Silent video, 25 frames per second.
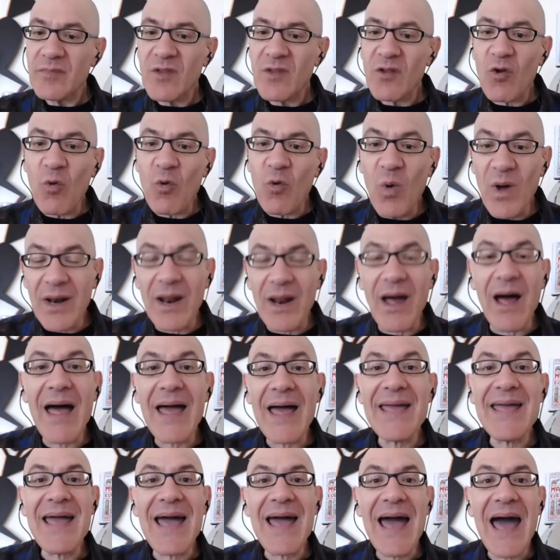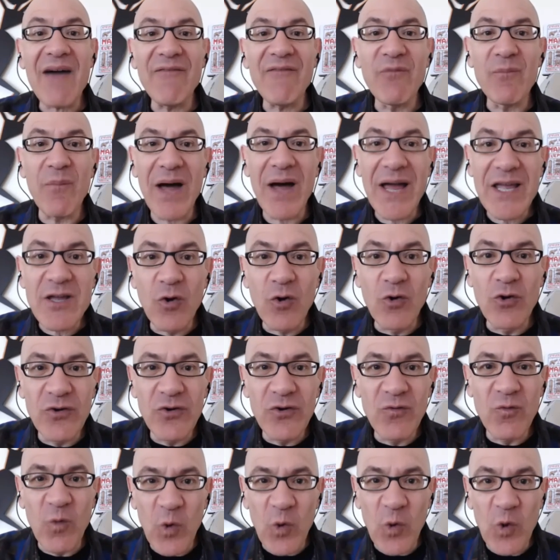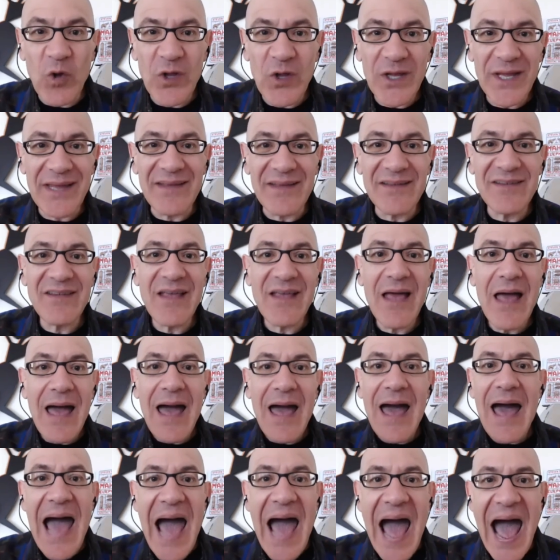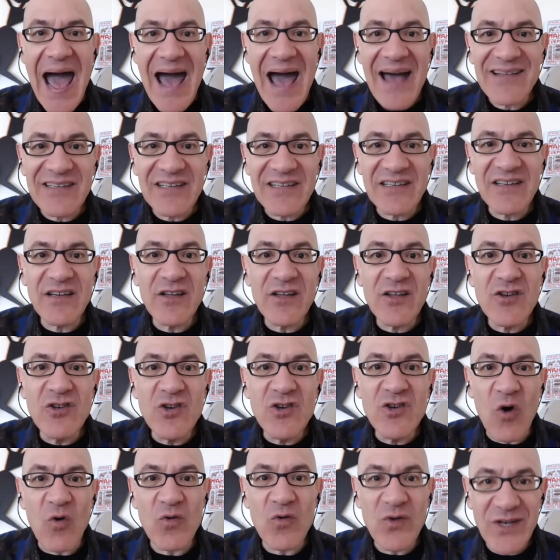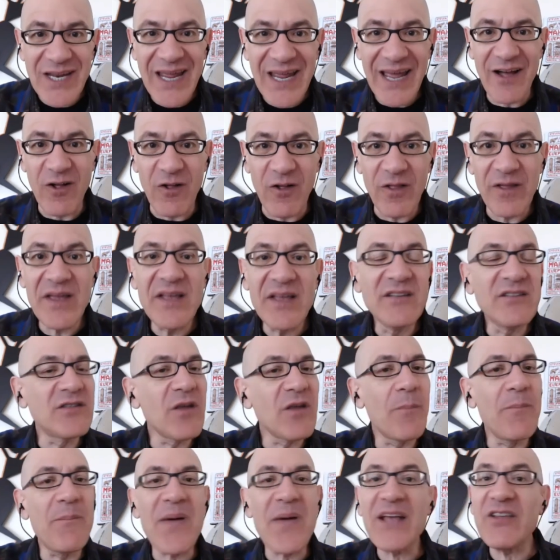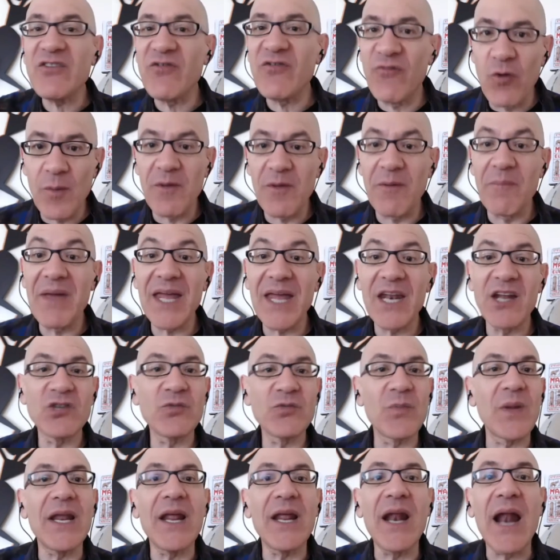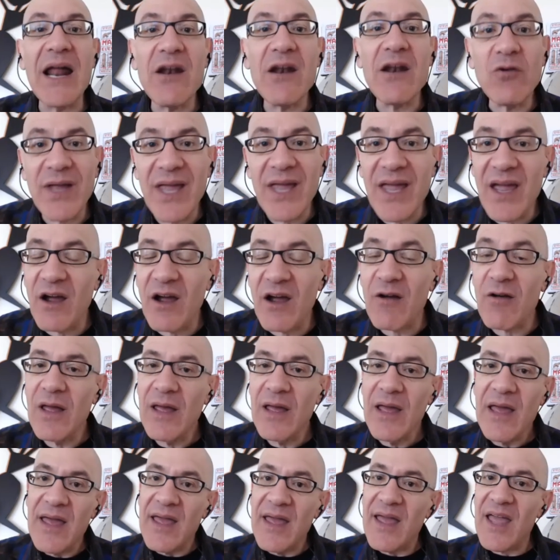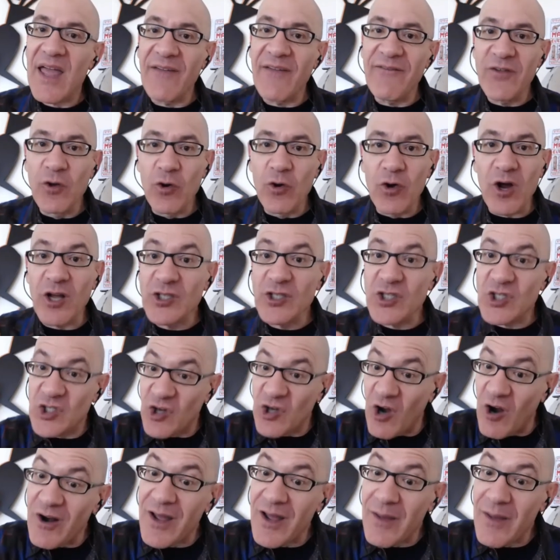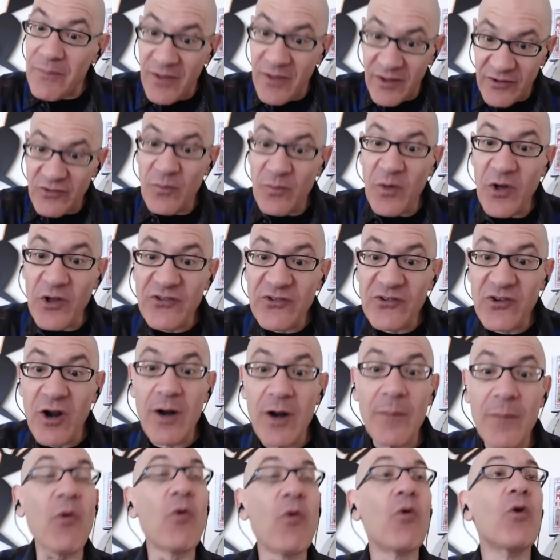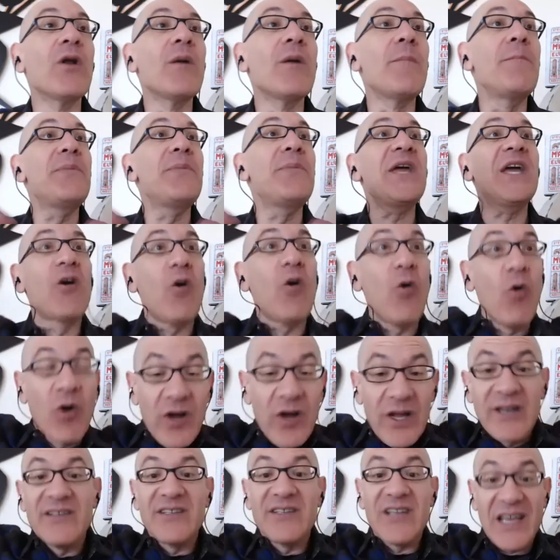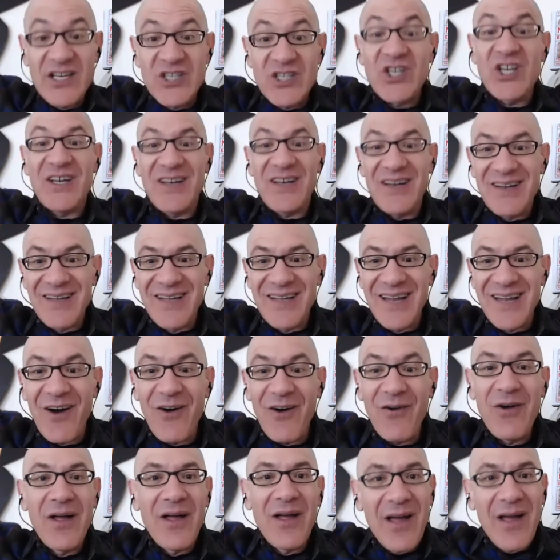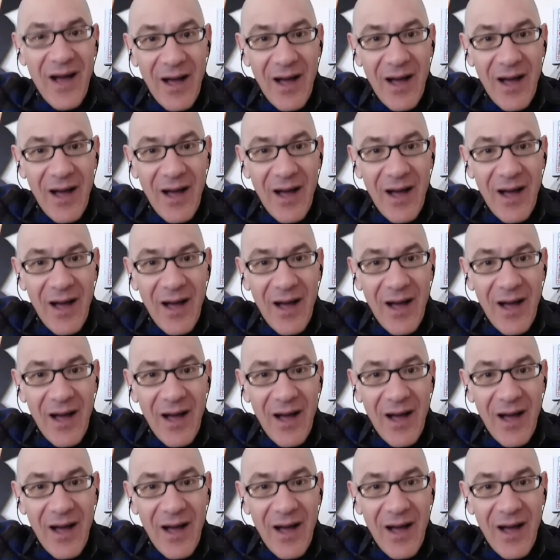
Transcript: what I have, my golden rule is ask, don't tell. It's the best form of management. And I don't care if you're a startup, a small startup, or in a big organization, you know, a